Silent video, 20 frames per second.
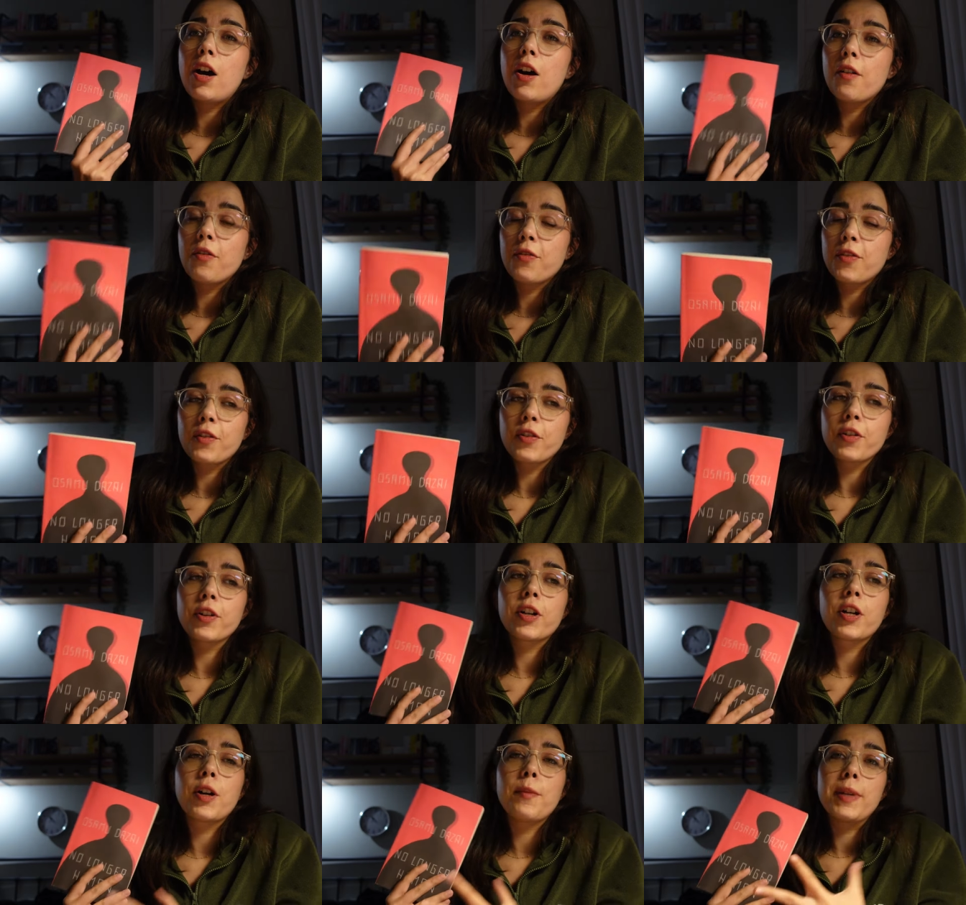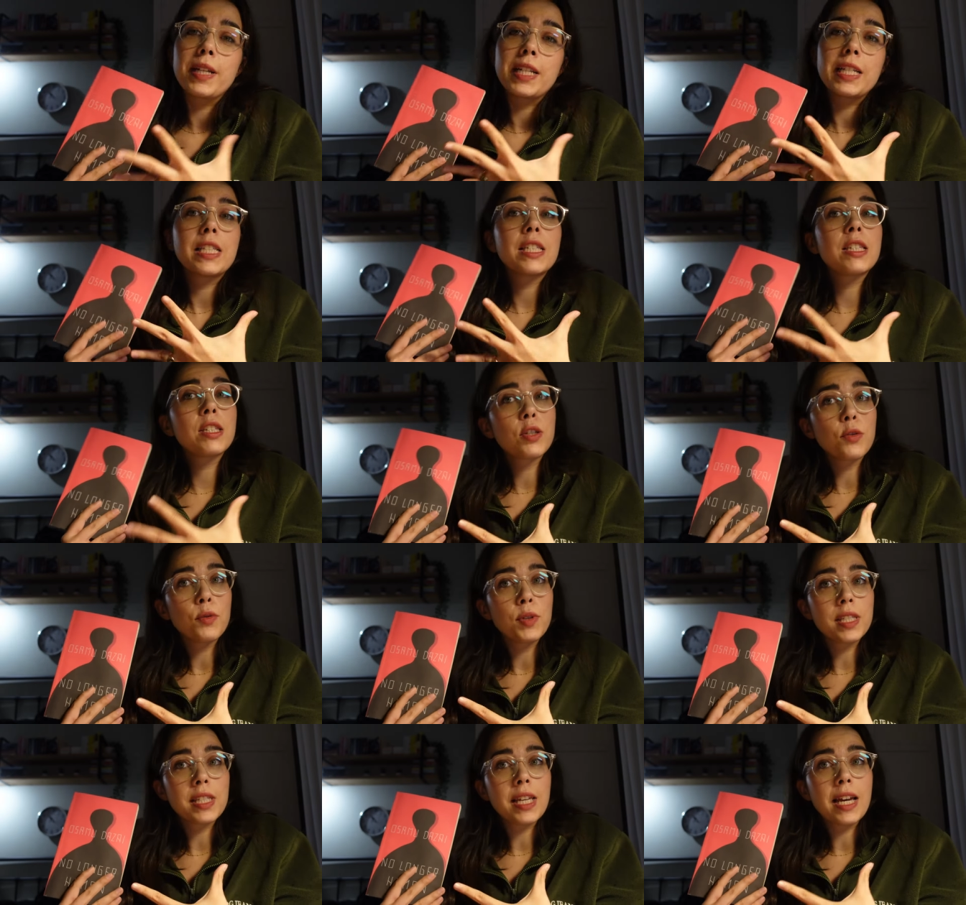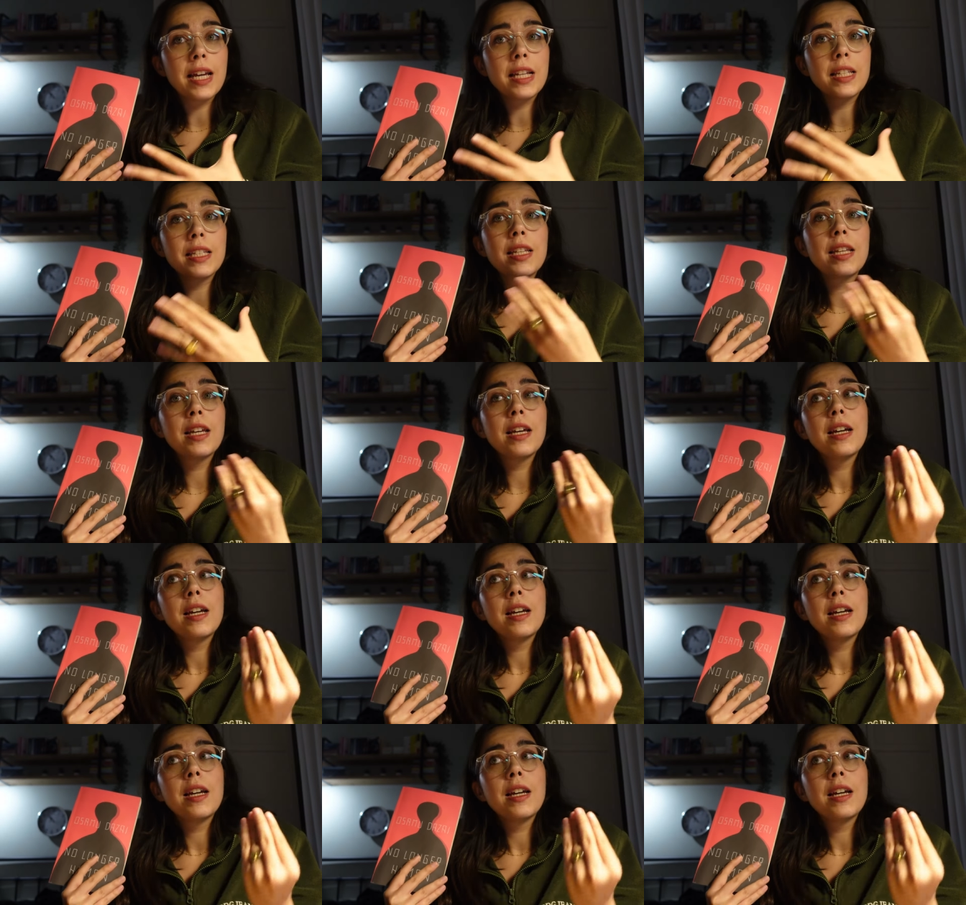author committed suicide